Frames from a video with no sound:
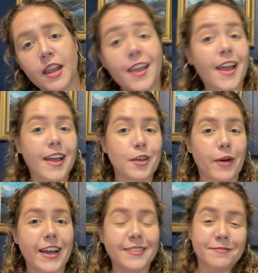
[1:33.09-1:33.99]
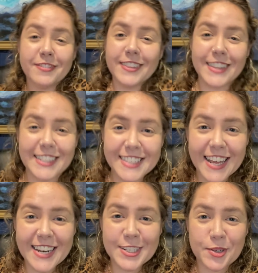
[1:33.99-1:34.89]
Anyway, let's get
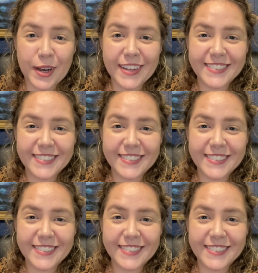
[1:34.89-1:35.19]
into it.